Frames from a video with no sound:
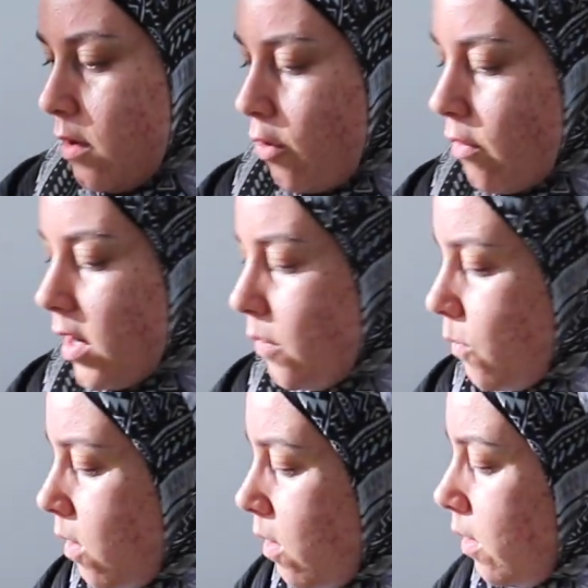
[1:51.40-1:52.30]
green
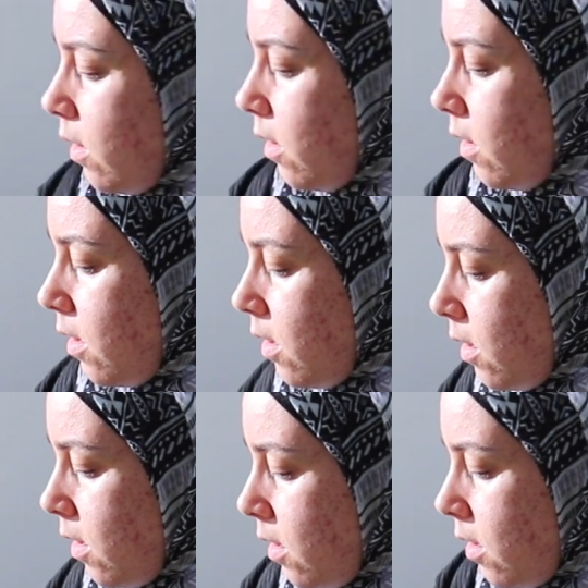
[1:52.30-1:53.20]
one.
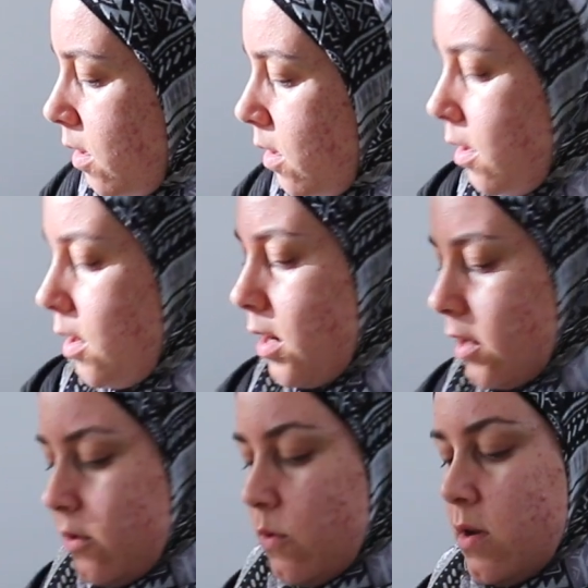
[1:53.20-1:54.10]

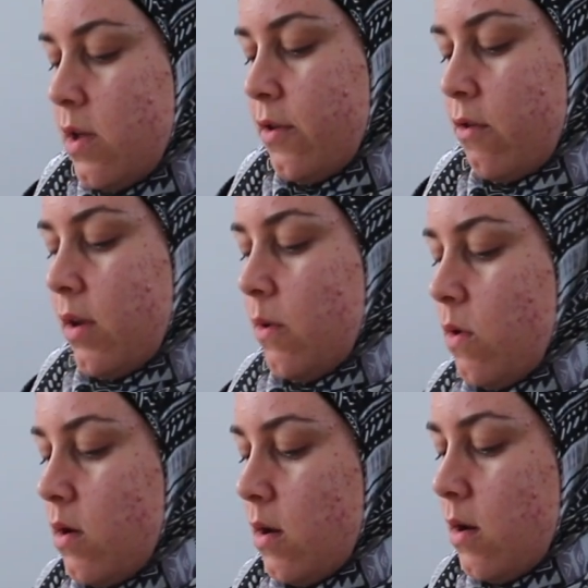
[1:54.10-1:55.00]
Let's do another green one.